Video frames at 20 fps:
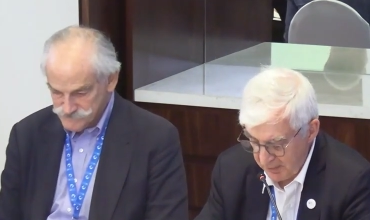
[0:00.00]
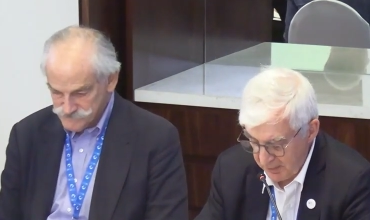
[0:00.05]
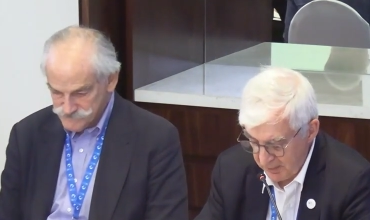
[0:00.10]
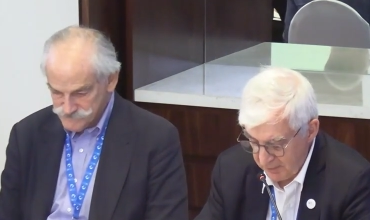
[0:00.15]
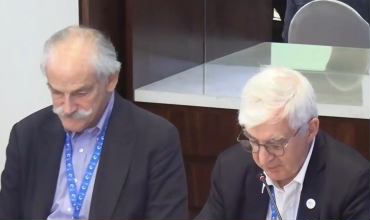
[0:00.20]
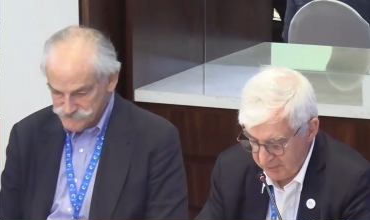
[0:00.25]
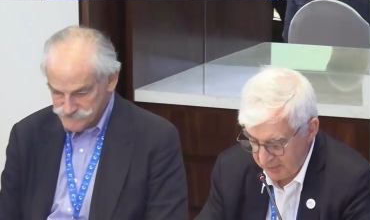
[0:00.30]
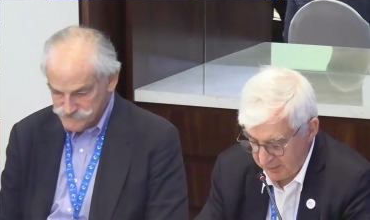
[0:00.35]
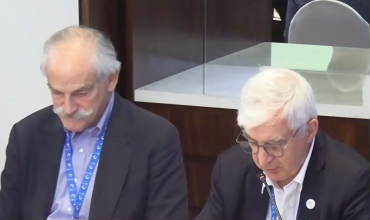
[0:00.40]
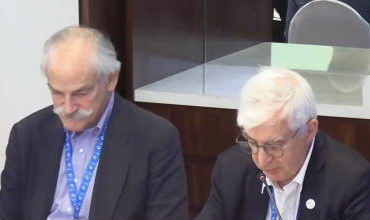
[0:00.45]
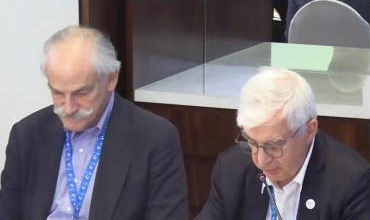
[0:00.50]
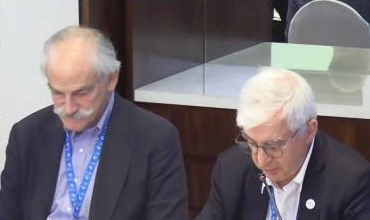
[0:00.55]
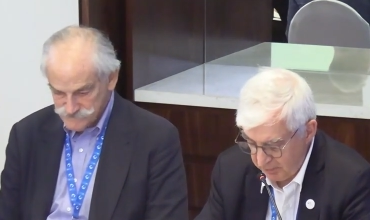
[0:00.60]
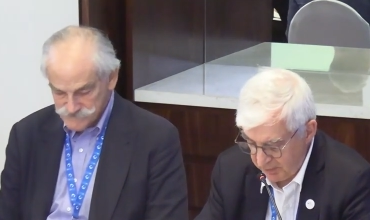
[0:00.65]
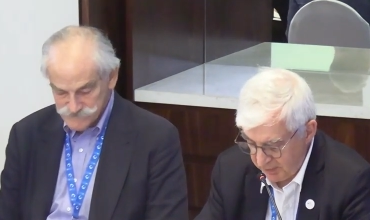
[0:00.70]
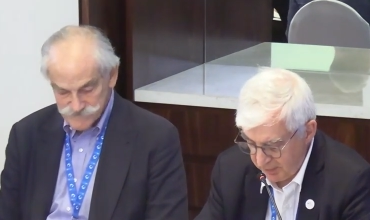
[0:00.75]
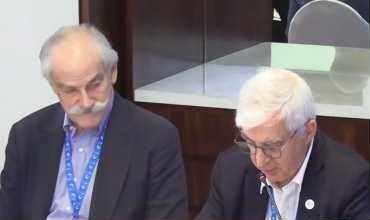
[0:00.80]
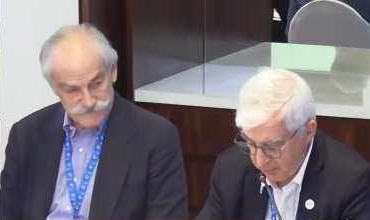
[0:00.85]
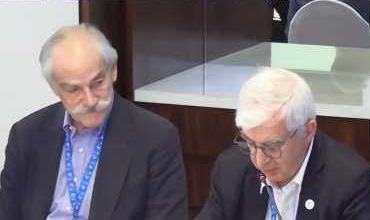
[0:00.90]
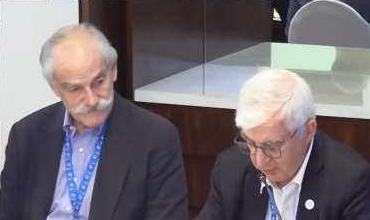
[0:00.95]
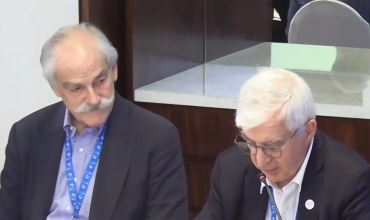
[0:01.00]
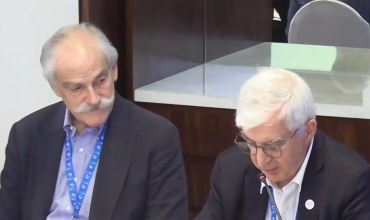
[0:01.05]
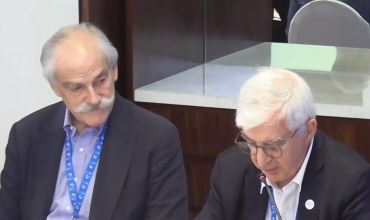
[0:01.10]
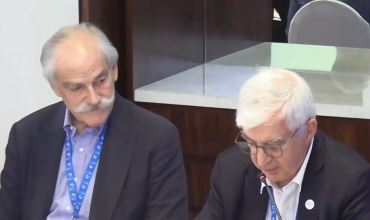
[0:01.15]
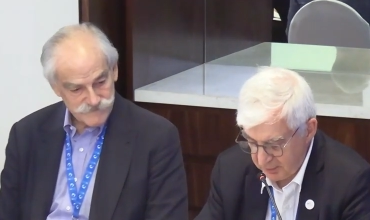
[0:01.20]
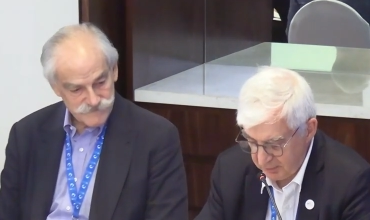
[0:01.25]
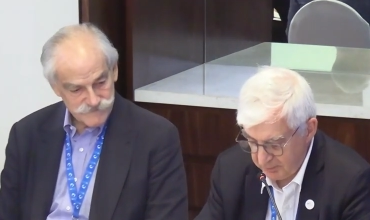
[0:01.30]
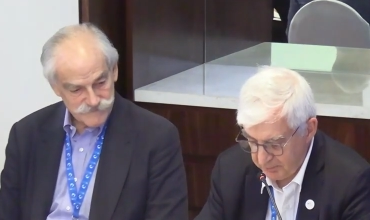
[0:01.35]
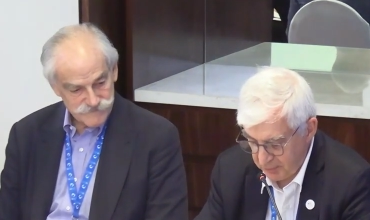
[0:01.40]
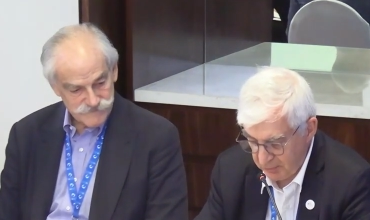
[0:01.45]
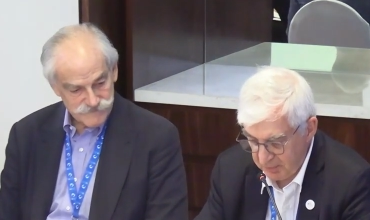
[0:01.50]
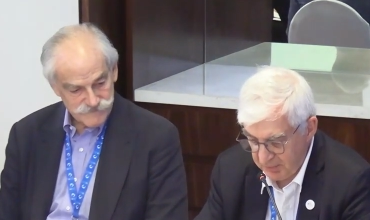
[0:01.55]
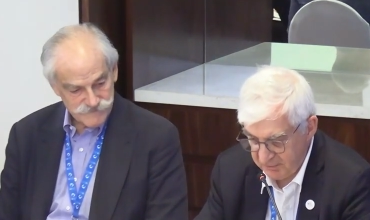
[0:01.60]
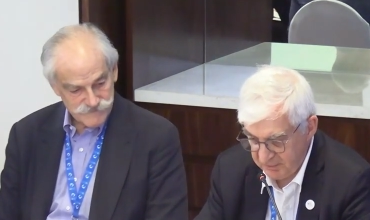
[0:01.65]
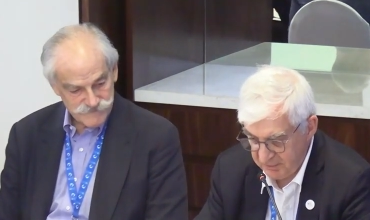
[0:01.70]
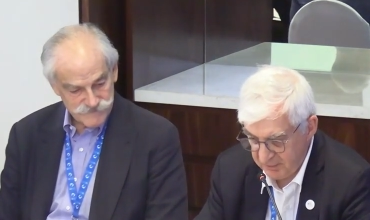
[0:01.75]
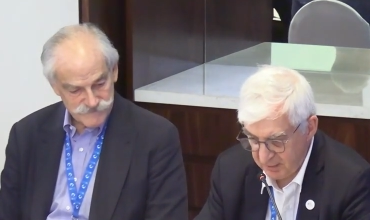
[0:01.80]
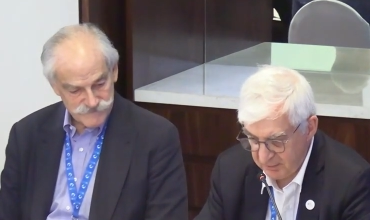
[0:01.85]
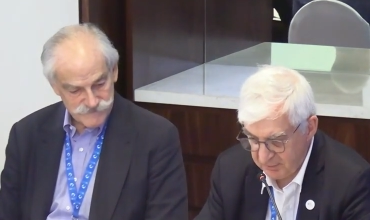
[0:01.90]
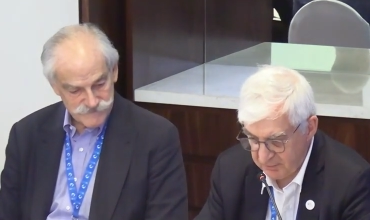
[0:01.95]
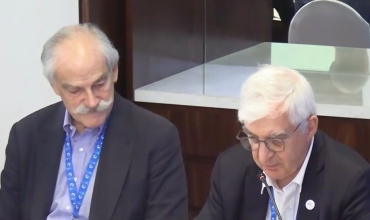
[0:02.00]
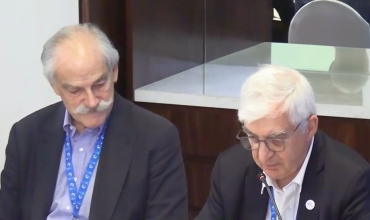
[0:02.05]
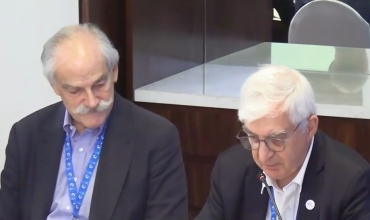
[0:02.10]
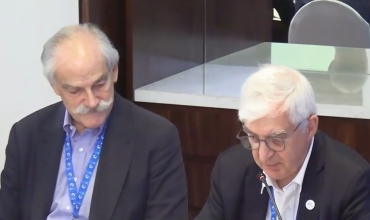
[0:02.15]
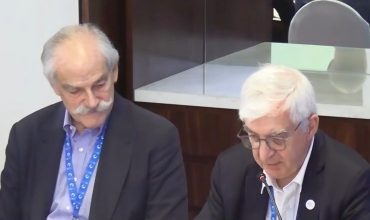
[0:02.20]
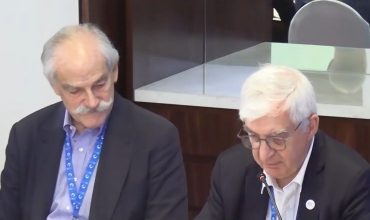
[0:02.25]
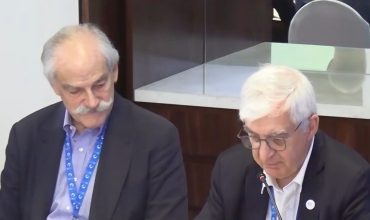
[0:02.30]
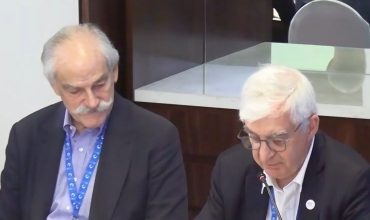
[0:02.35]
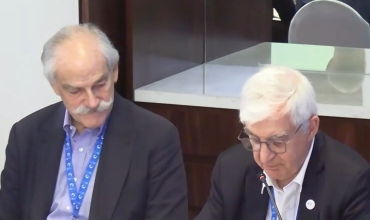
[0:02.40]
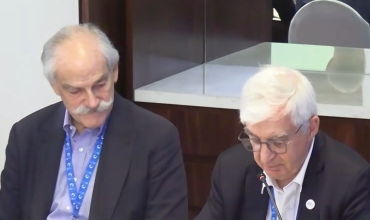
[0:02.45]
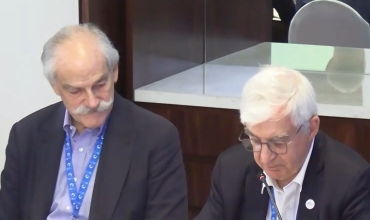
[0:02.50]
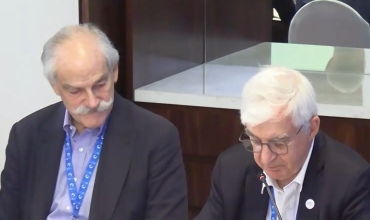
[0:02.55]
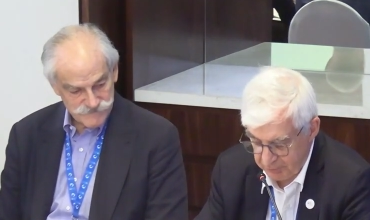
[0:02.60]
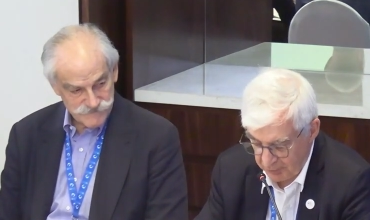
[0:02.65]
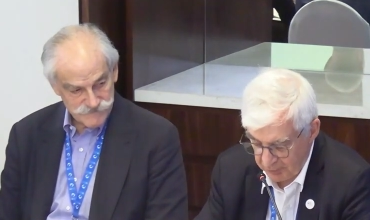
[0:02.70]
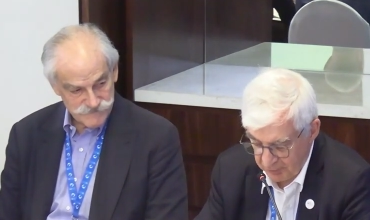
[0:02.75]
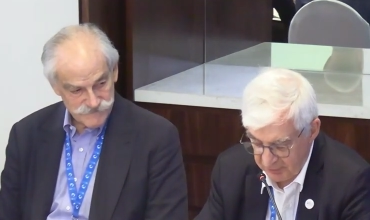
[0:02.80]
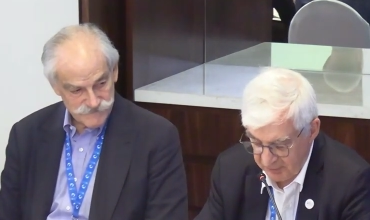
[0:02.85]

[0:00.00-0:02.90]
Speaker 1: that could be quite promising. So my point